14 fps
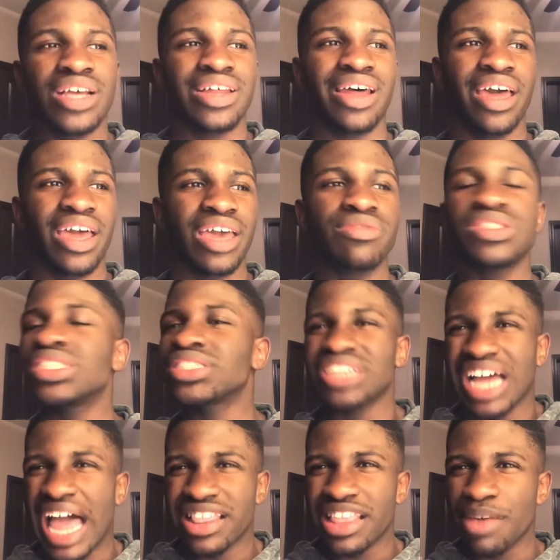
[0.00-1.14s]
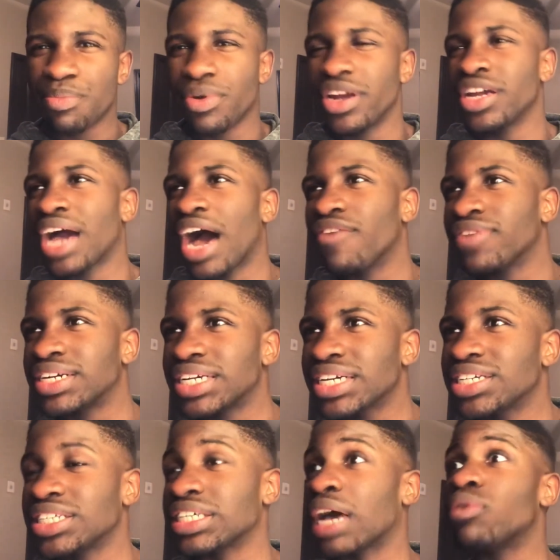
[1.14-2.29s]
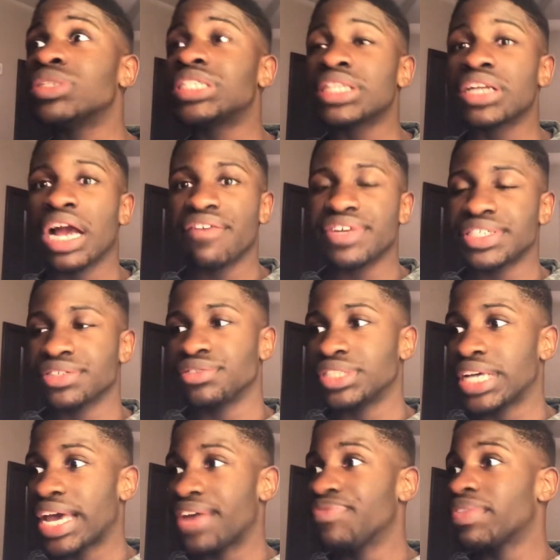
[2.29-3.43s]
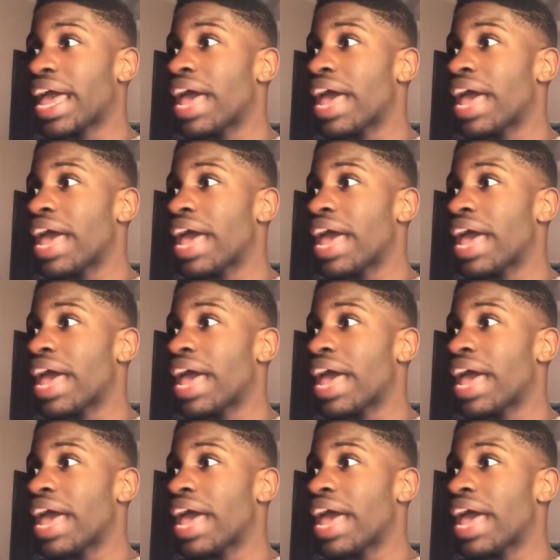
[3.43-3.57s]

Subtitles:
Like, it was just, at that point, it got ridiculous. I would sit there every single day,